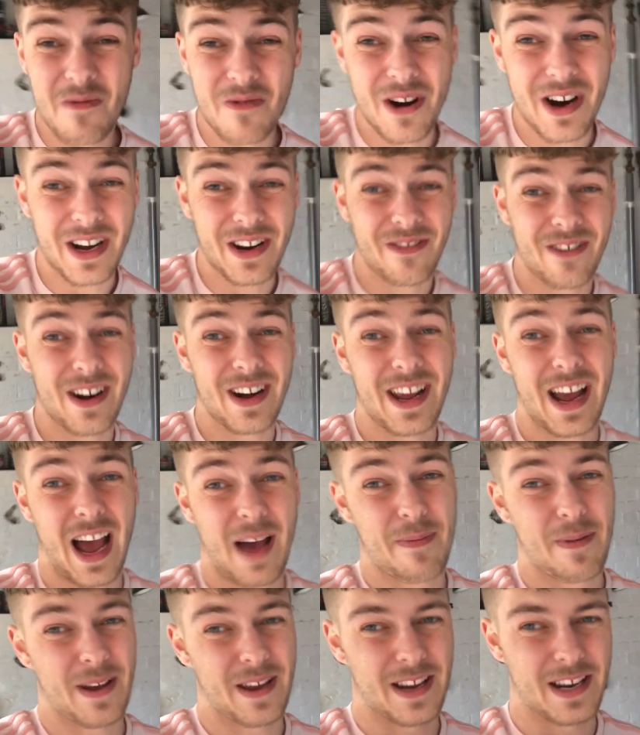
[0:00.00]
really
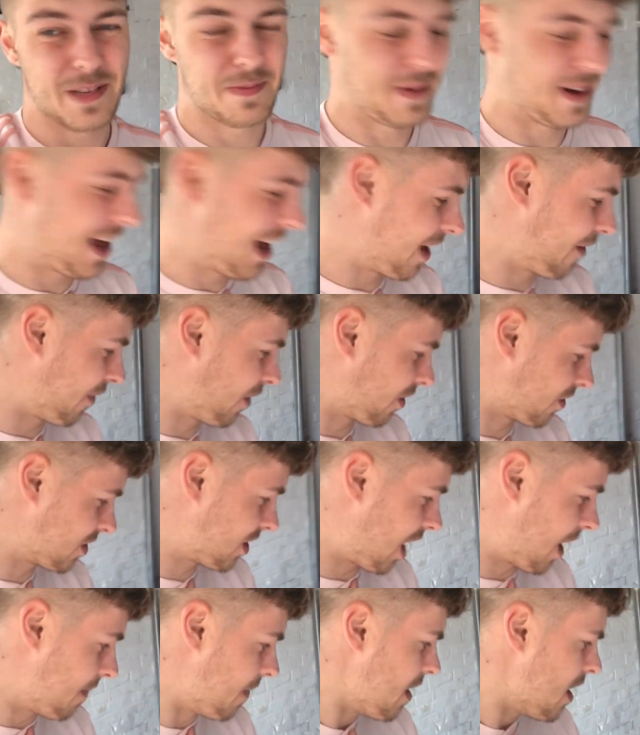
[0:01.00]
happy, and it's been a hell of a long
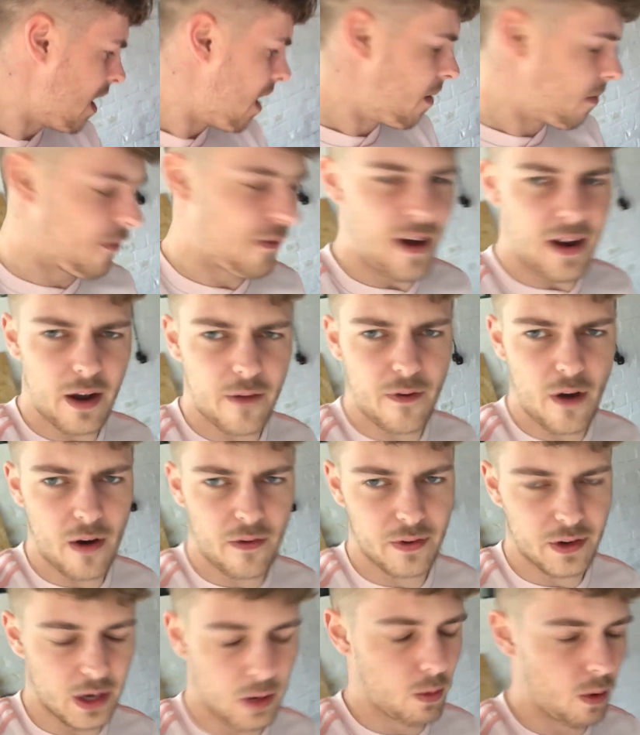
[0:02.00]
time. Without no further
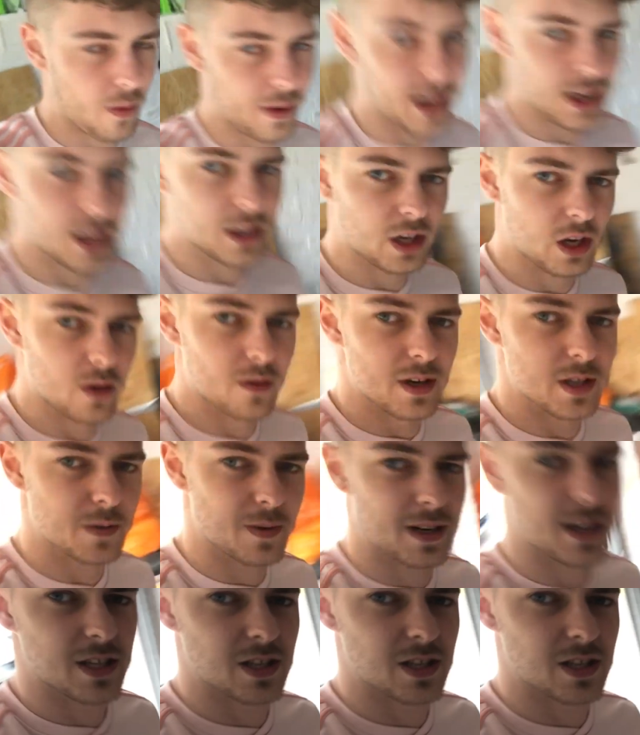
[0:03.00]
ado, what we're going to do is we're going to